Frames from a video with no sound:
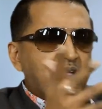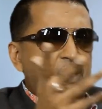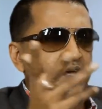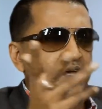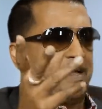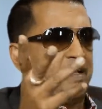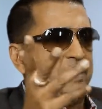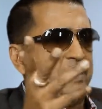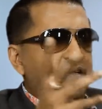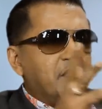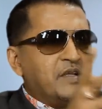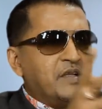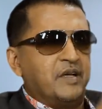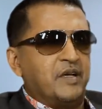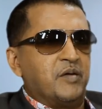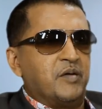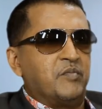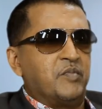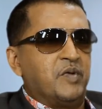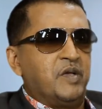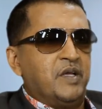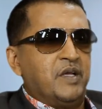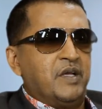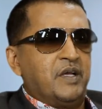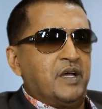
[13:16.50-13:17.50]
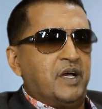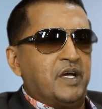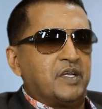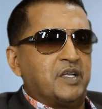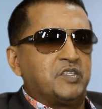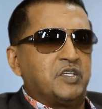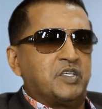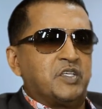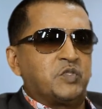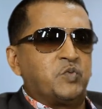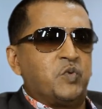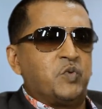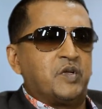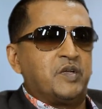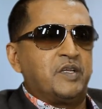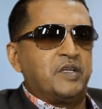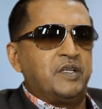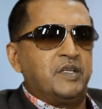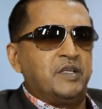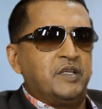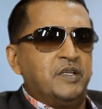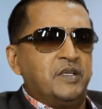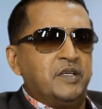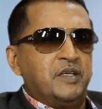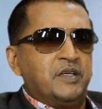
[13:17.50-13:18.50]
and I just won
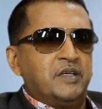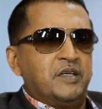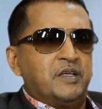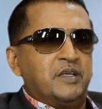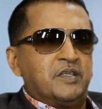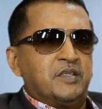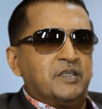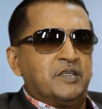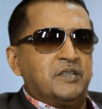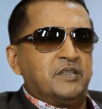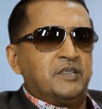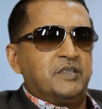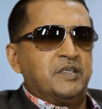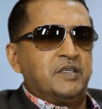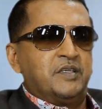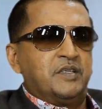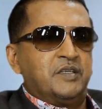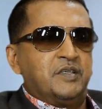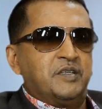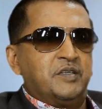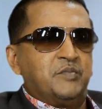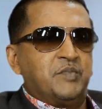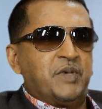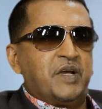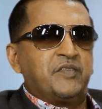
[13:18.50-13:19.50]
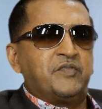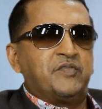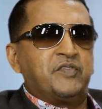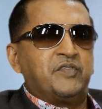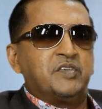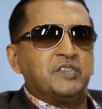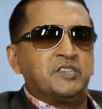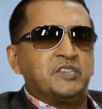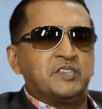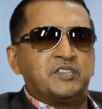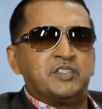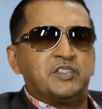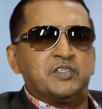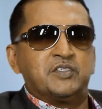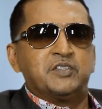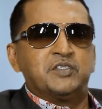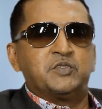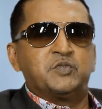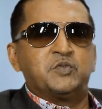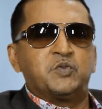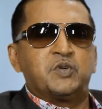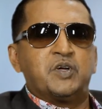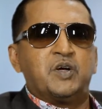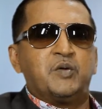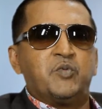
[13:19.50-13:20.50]
my first
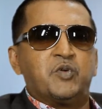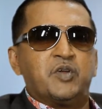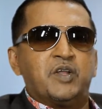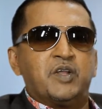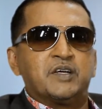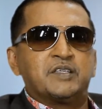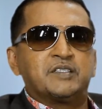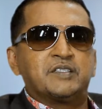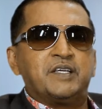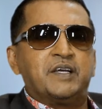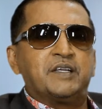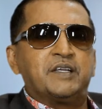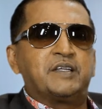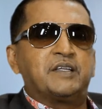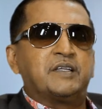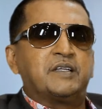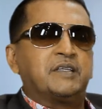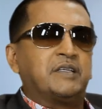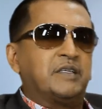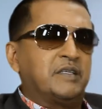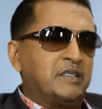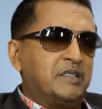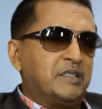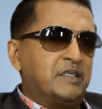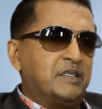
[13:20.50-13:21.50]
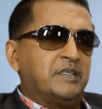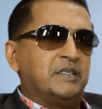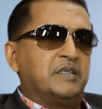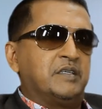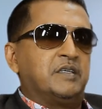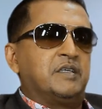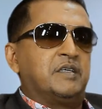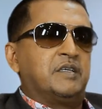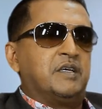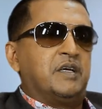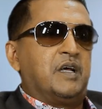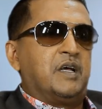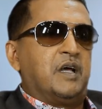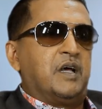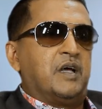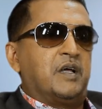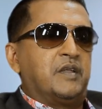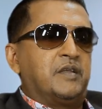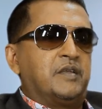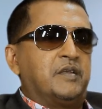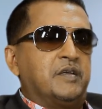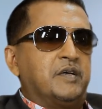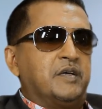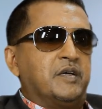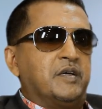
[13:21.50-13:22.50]
Chutney-Soca Monarch title,
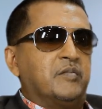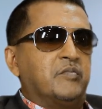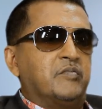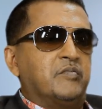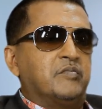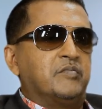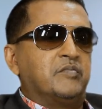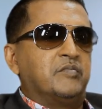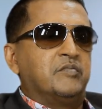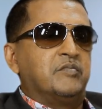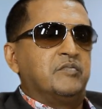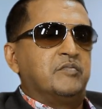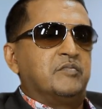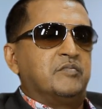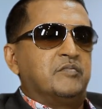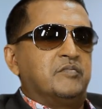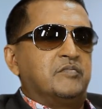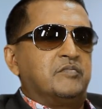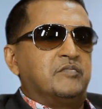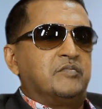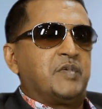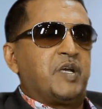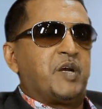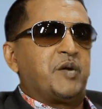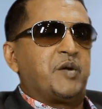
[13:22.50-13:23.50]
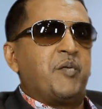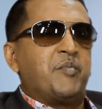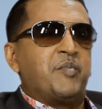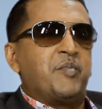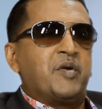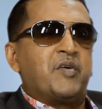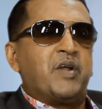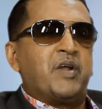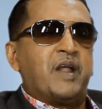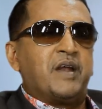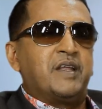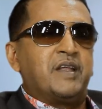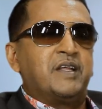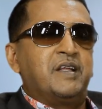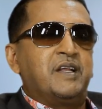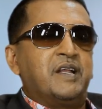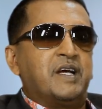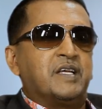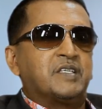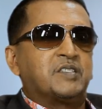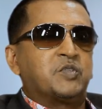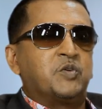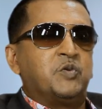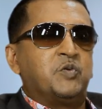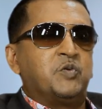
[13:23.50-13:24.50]
and I remember Randy
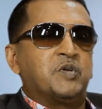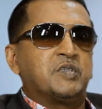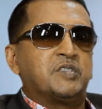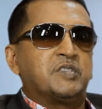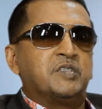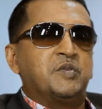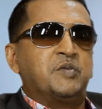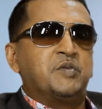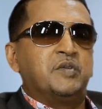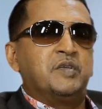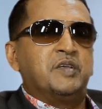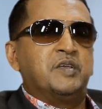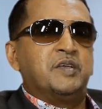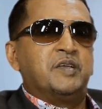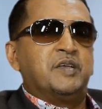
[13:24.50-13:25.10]
Glasgow was the